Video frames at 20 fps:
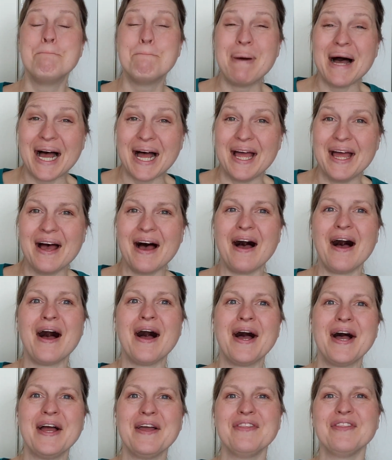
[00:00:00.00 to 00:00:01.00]
But
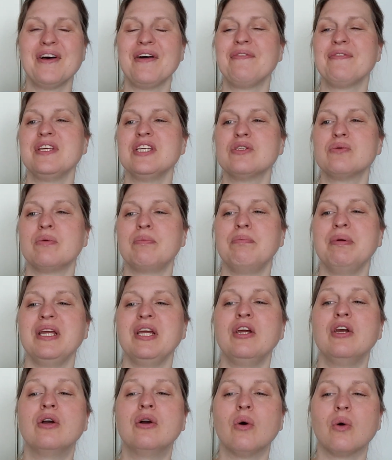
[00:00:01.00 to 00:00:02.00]
I thought these would
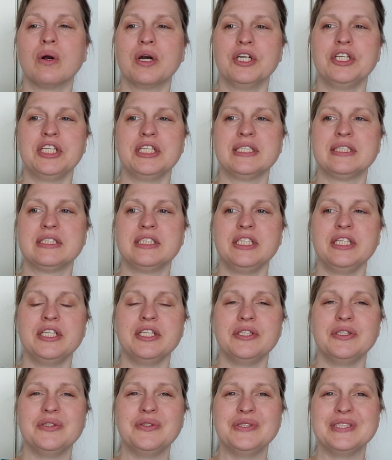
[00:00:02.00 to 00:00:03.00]
be gorgeous to
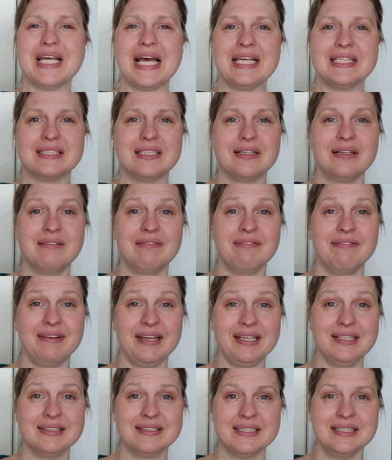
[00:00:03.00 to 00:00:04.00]
use as little
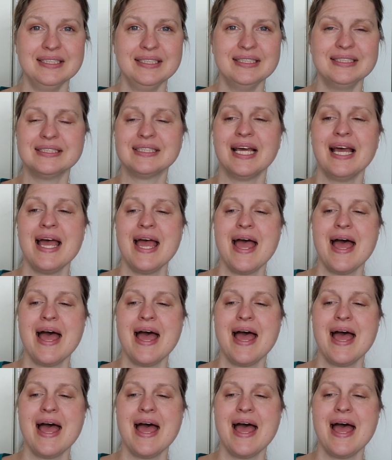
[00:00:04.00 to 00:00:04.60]
vases.